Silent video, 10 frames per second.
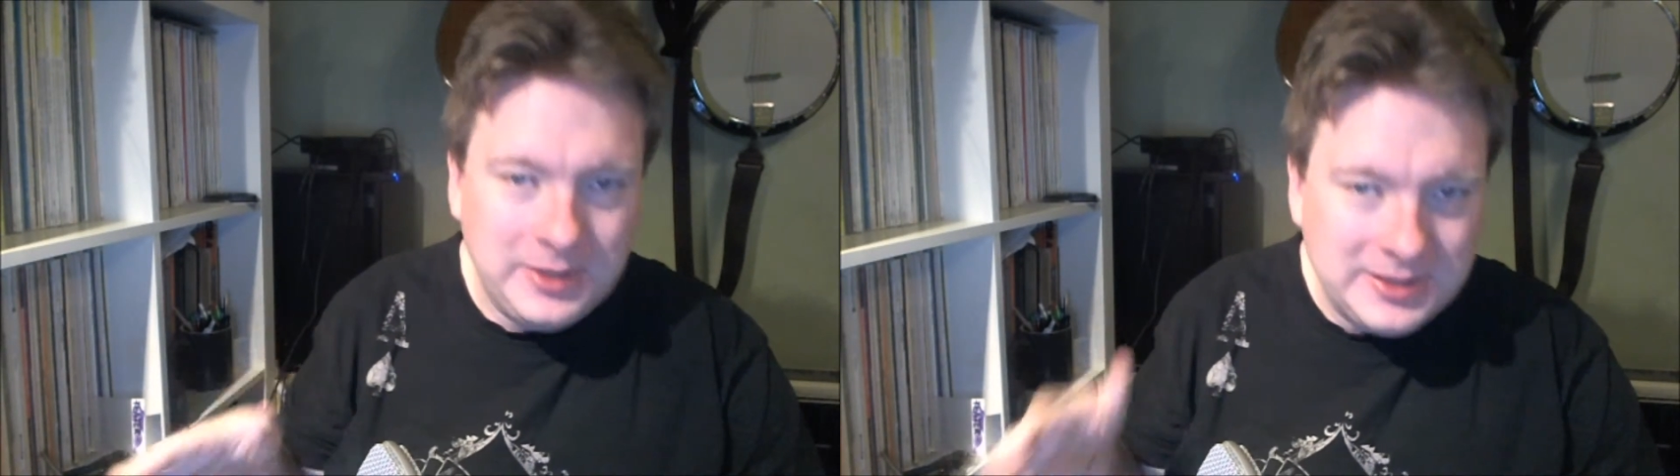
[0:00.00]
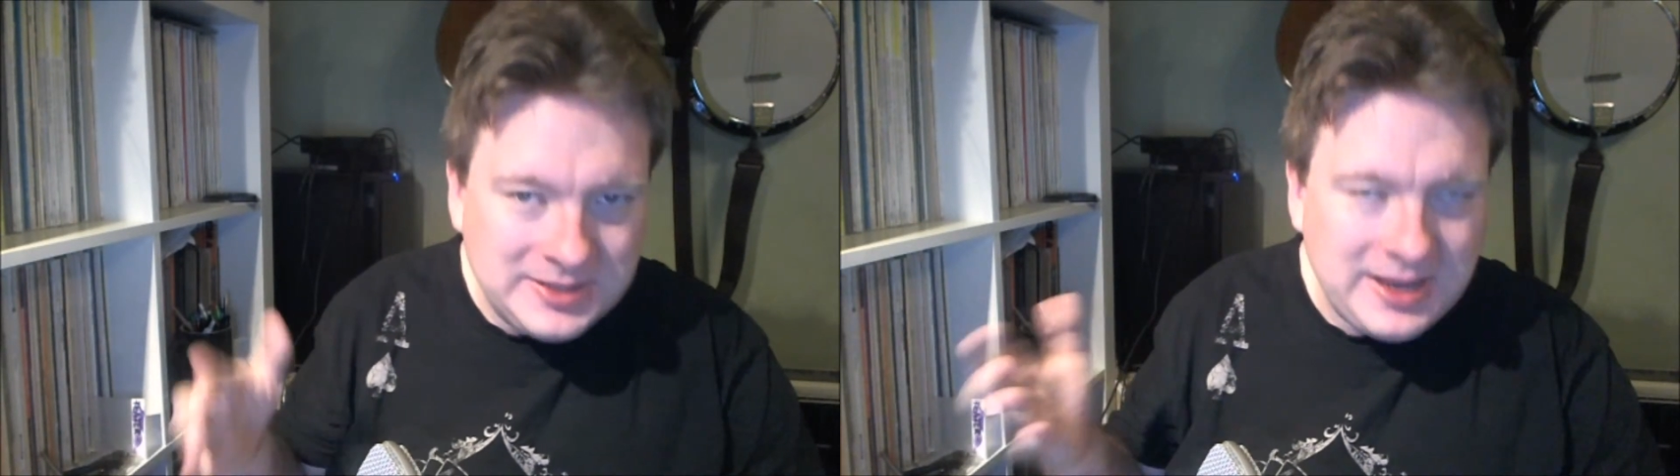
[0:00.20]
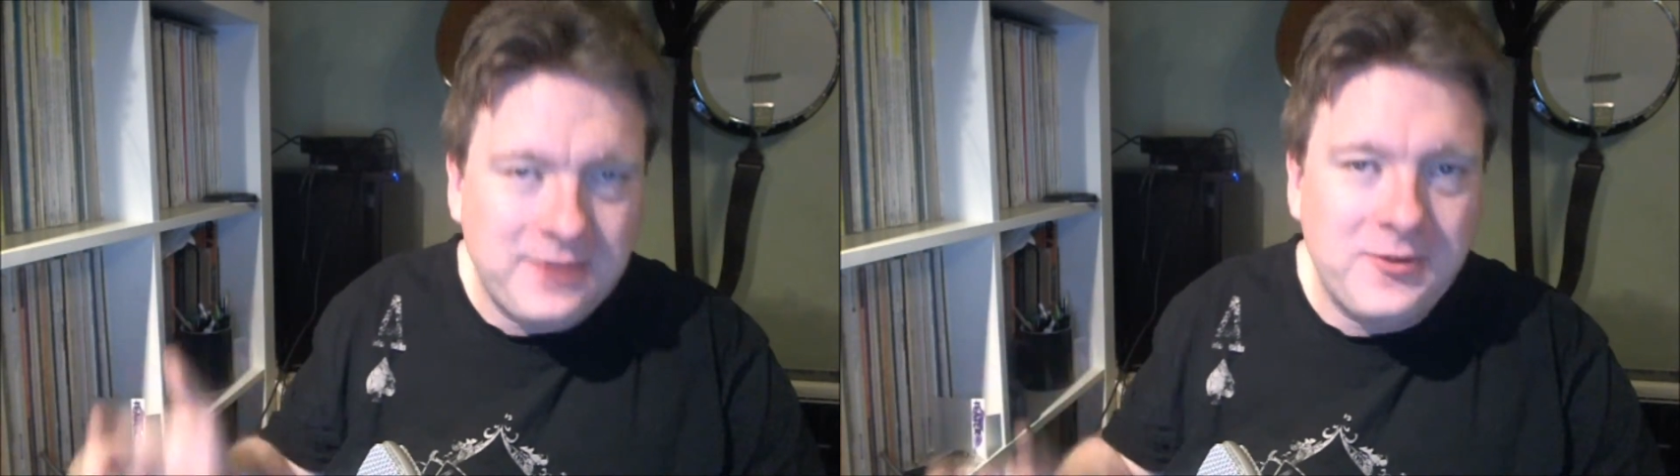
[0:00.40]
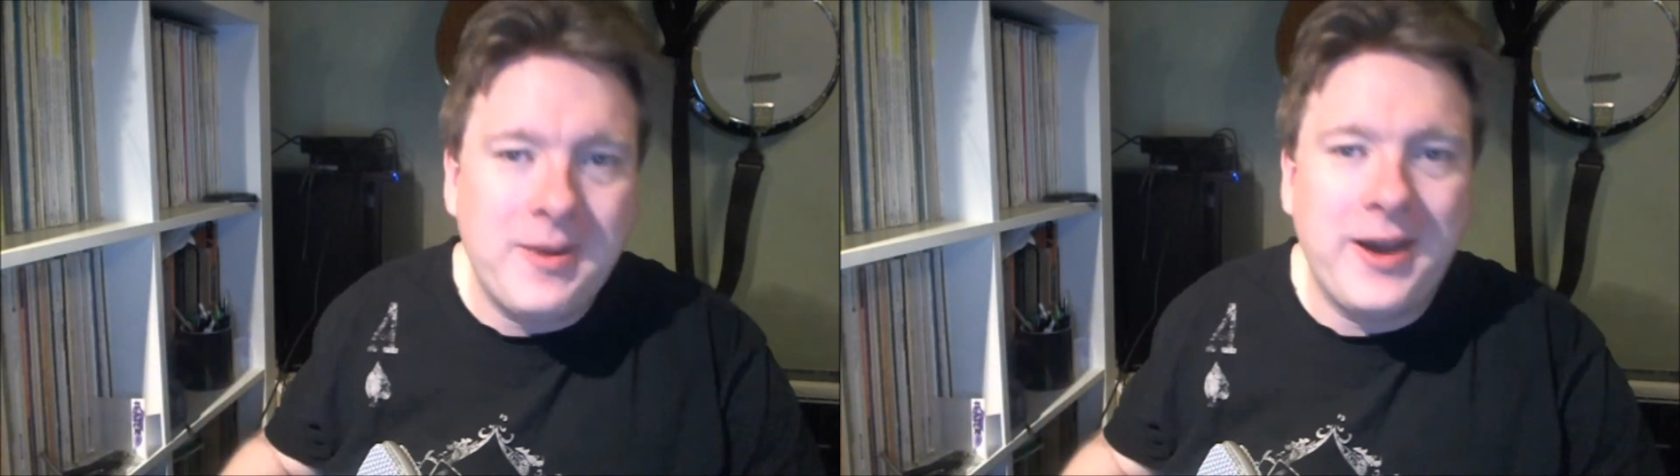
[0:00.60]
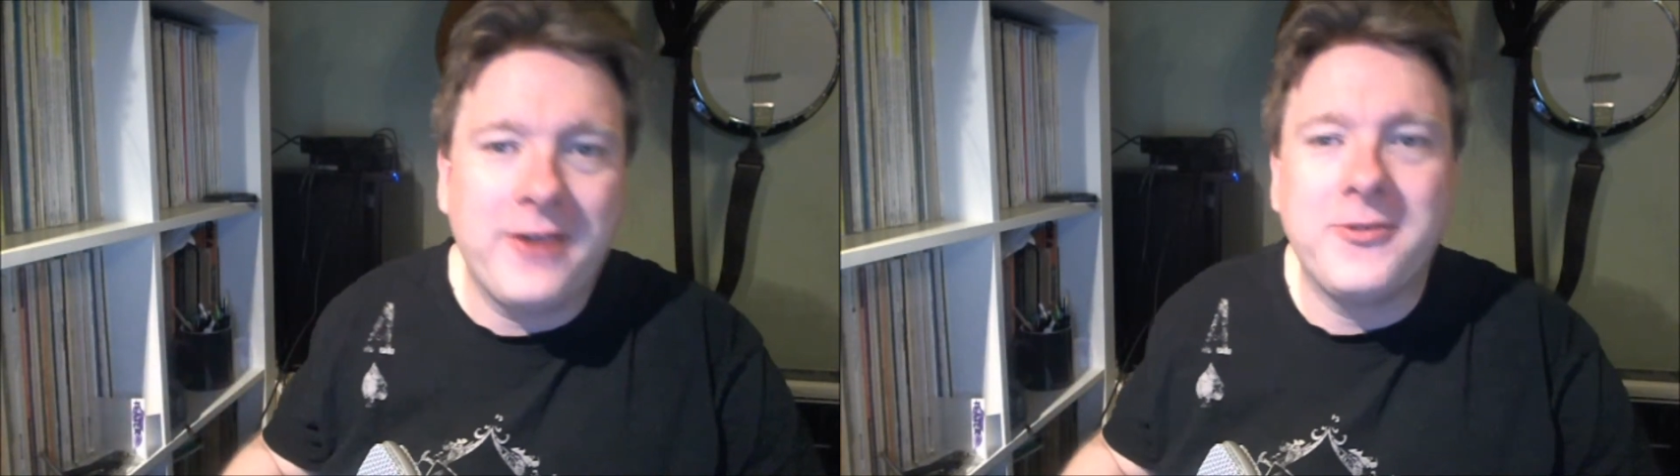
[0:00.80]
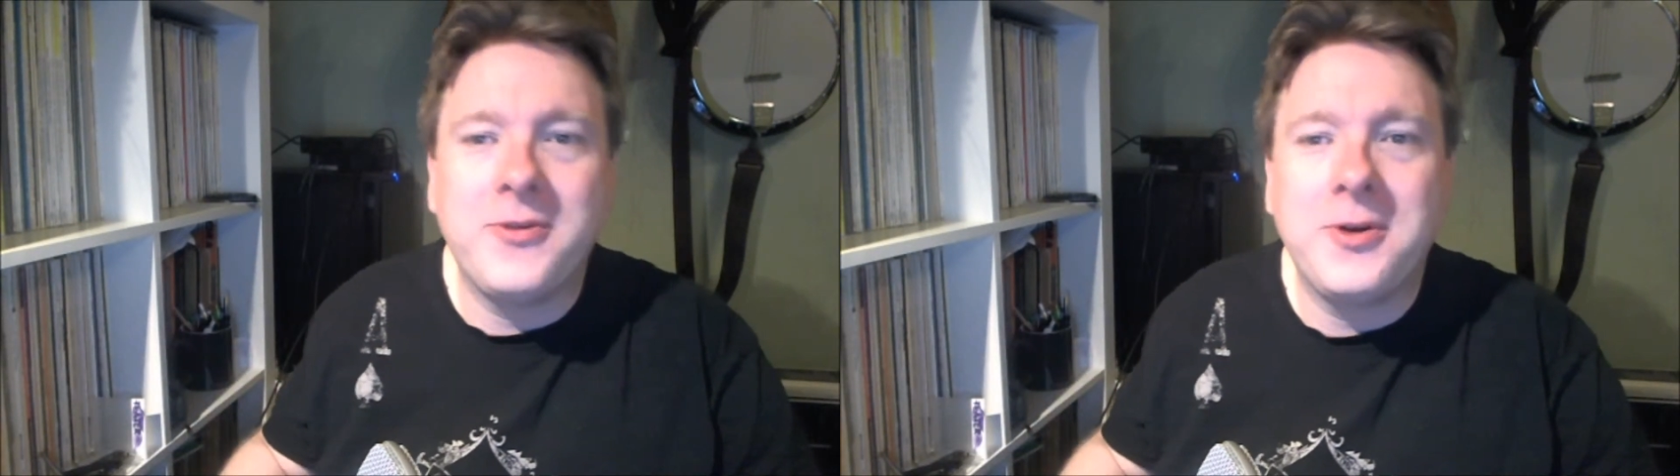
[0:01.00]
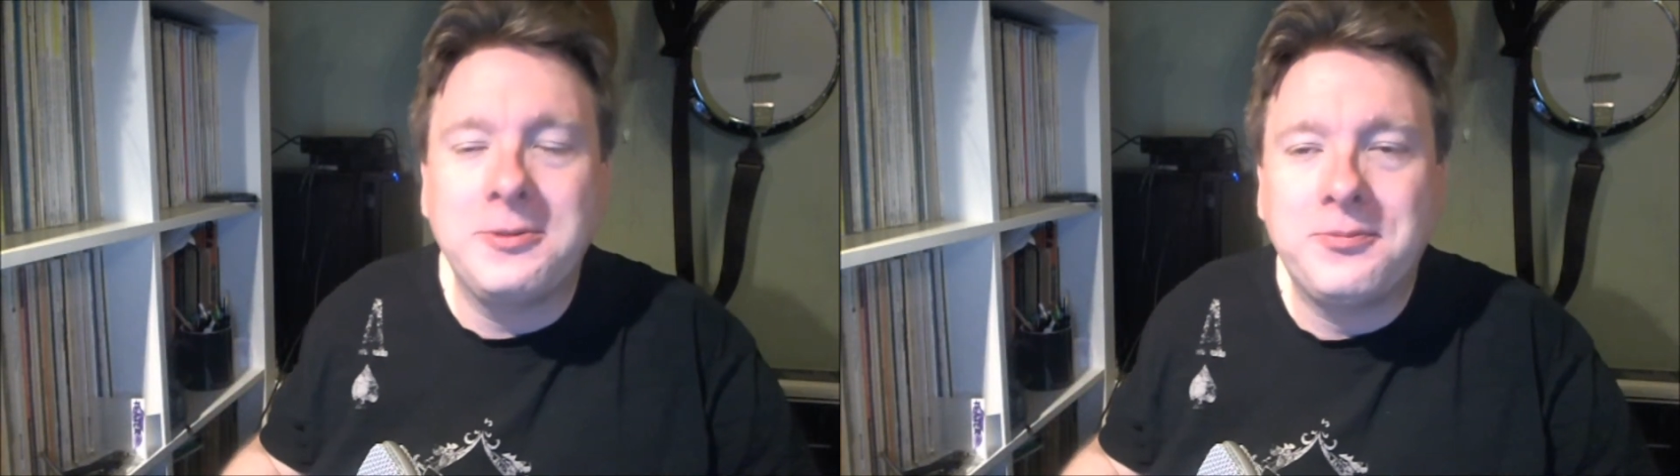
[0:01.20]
instead of a microphone.